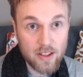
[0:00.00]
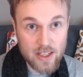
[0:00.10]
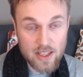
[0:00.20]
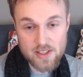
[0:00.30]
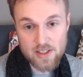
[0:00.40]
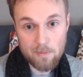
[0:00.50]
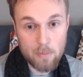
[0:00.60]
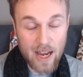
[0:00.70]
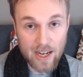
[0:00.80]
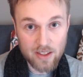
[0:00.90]
take a step
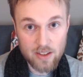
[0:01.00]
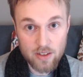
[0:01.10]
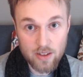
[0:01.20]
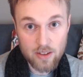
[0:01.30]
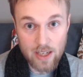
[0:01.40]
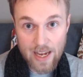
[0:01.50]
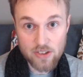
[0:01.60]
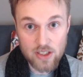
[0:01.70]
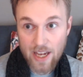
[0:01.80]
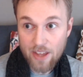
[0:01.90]
back
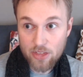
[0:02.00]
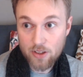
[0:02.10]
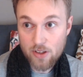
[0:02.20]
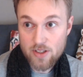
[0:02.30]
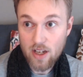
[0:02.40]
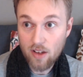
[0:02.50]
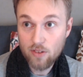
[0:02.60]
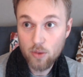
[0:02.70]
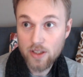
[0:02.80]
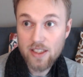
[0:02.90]
and gather
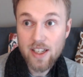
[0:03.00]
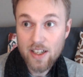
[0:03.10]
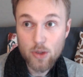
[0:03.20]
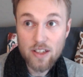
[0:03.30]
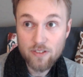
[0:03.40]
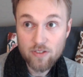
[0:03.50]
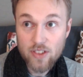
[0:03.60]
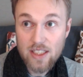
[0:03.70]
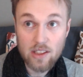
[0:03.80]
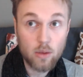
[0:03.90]
yourself. What did I really
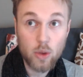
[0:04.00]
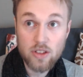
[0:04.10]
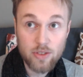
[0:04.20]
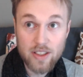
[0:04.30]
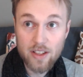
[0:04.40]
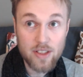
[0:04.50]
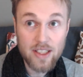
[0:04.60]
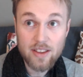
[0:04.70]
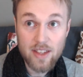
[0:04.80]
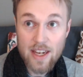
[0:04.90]
feel? What did I
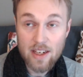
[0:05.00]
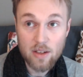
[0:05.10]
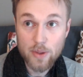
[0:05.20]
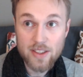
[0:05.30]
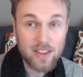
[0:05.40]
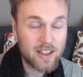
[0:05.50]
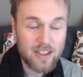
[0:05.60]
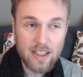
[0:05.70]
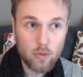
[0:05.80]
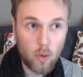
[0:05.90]
really think? What did I
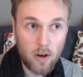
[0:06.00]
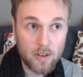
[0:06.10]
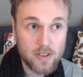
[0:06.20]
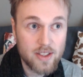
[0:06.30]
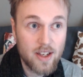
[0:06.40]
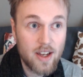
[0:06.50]
really want?